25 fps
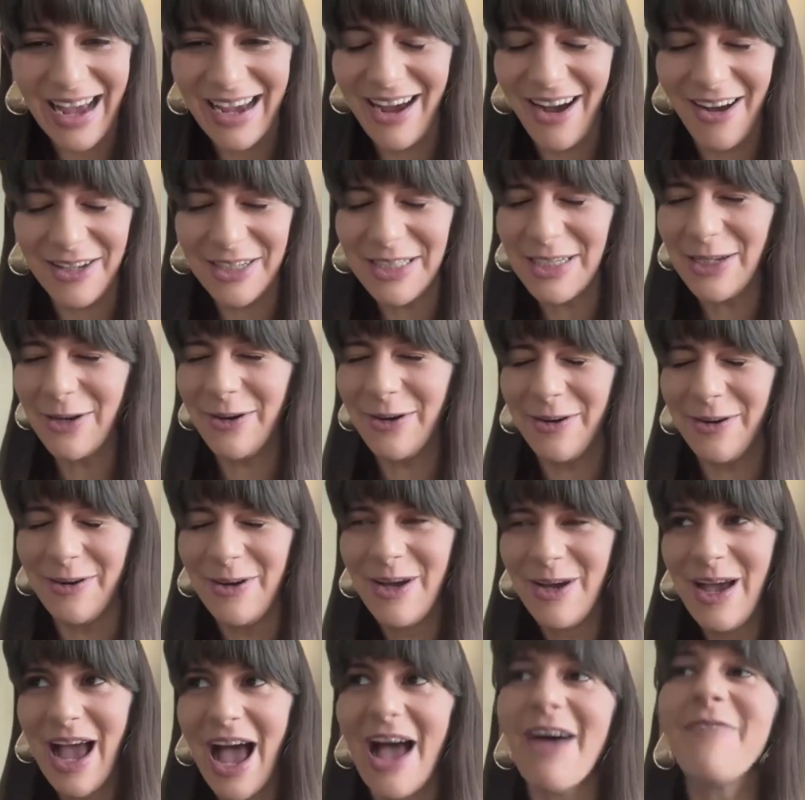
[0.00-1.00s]
I also
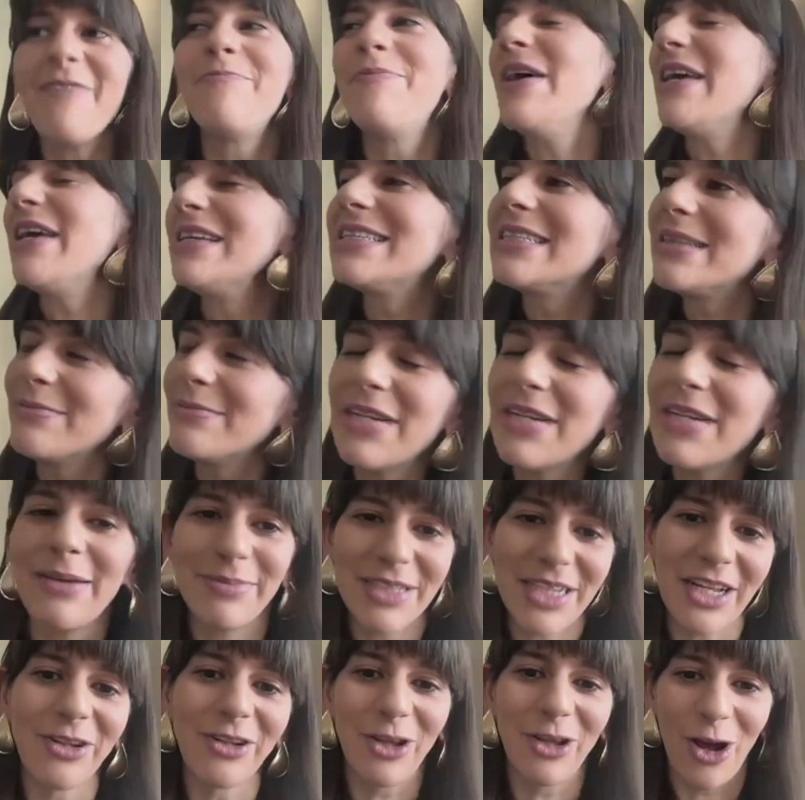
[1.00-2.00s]
have been
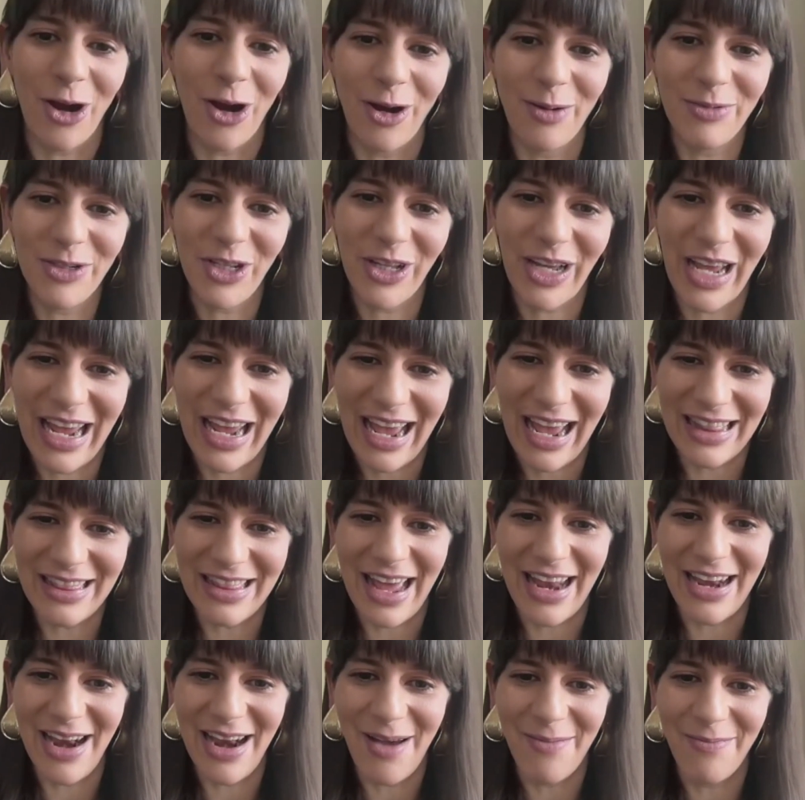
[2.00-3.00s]
sometimes alarmed looking at
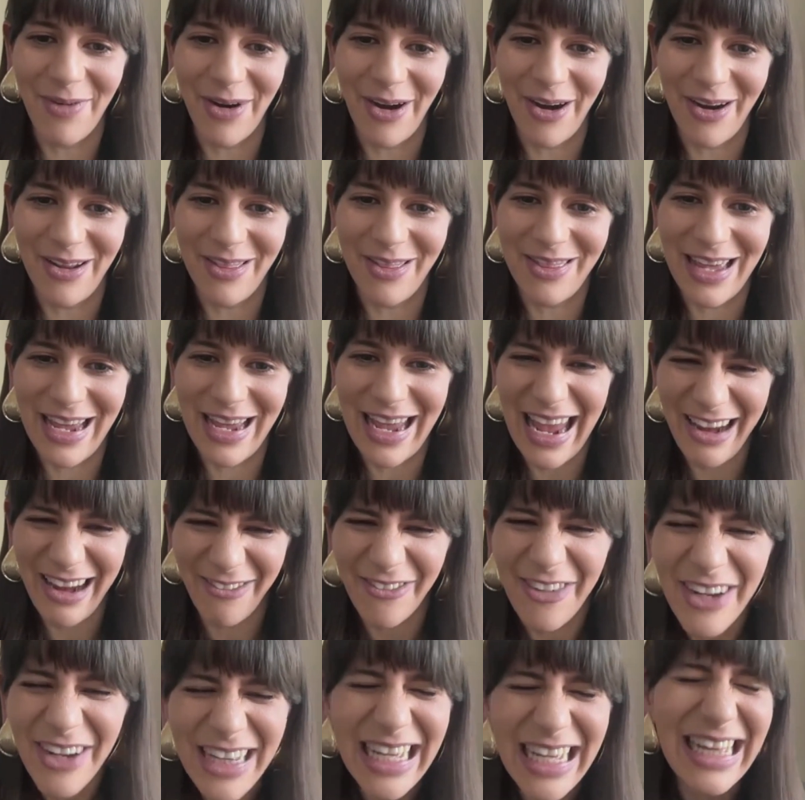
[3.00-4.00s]
that number and
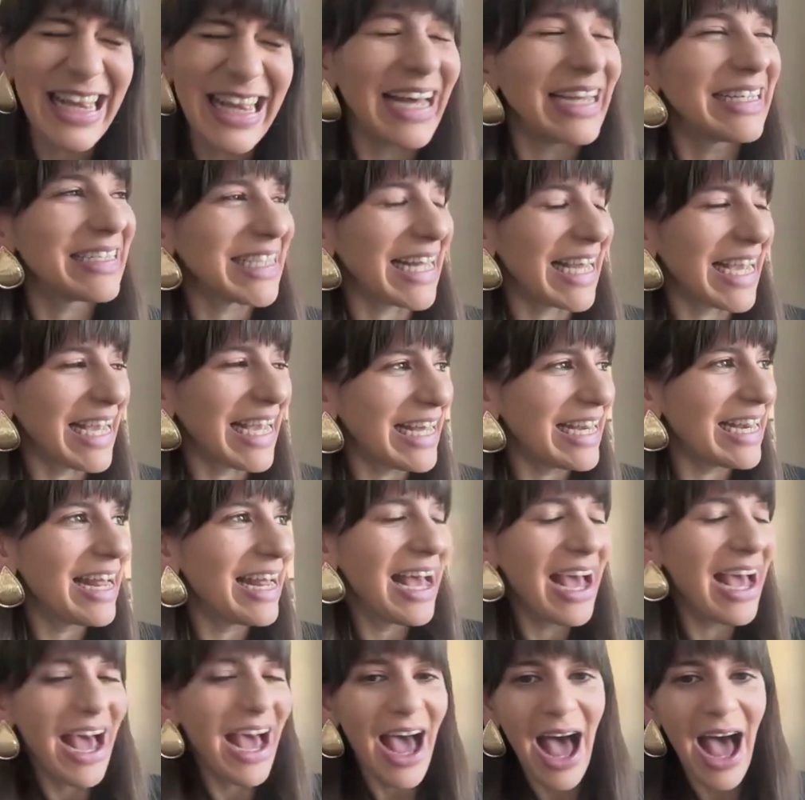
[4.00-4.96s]
thinking, really, that's it?